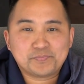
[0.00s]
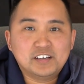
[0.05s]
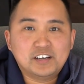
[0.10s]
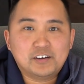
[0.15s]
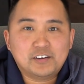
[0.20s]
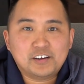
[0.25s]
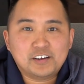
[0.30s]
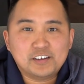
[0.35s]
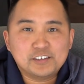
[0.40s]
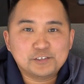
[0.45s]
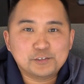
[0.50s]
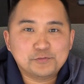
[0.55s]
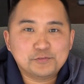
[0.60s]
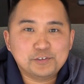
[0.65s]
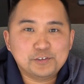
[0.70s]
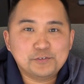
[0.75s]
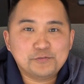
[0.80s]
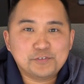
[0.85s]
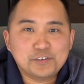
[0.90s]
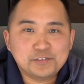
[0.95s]
Alright guys,
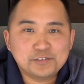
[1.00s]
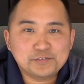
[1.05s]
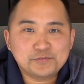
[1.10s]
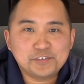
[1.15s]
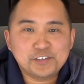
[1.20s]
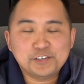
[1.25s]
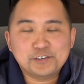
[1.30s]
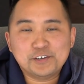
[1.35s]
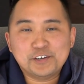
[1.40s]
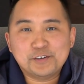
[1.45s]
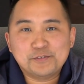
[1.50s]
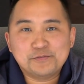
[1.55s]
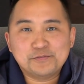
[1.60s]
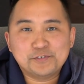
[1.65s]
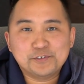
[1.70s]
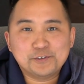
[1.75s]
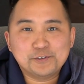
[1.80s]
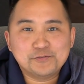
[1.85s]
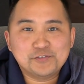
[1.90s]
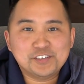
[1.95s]
hopefully you found this video
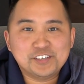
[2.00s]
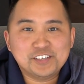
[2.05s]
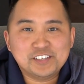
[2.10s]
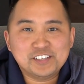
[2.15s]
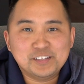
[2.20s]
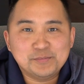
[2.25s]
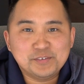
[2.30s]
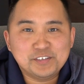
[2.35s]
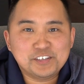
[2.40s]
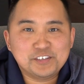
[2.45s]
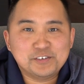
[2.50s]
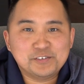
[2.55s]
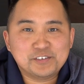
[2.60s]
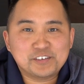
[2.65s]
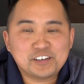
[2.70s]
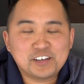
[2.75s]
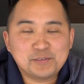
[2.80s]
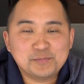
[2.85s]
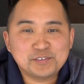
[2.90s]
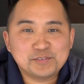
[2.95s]
helpful. If you did, let me know in the
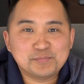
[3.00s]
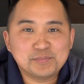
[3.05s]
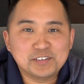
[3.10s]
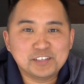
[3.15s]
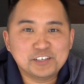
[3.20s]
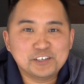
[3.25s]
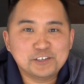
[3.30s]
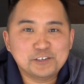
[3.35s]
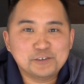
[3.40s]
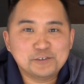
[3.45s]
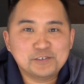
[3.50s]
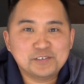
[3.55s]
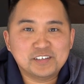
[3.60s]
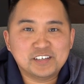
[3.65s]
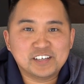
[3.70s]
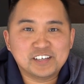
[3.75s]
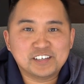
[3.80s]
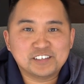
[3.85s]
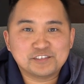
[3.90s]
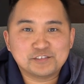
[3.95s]
comments below.
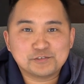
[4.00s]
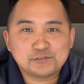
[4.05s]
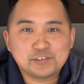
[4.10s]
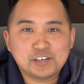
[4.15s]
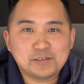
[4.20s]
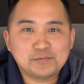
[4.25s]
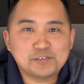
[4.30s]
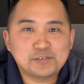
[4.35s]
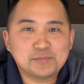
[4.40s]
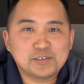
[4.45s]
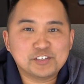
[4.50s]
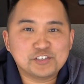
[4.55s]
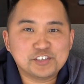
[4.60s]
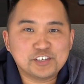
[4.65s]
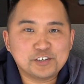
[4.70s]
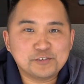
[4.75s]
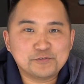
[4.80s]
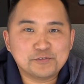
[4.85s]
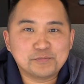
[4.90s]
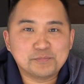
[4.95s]
Subscribe to my
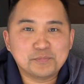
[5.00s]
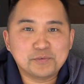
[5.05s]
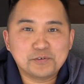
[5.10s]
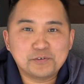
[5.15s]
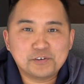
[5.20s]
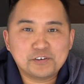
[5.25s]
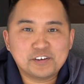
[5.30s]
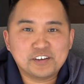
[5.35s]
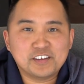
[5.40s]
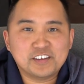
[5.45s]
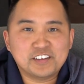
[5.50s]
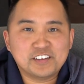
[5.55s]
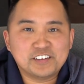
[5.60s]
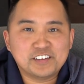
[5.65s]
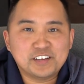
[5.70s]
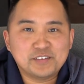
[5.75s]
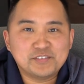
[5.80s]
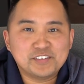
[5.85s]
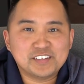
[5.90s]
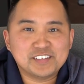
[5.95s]
channel for more and
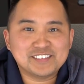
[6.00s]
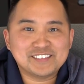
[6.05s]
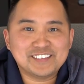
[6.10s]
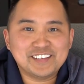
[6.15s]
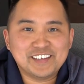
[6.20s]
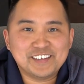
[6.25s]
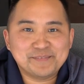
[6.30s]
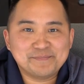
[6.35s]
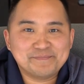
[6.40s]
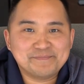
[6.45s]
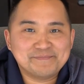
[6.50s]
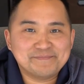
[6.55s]
have a nice day.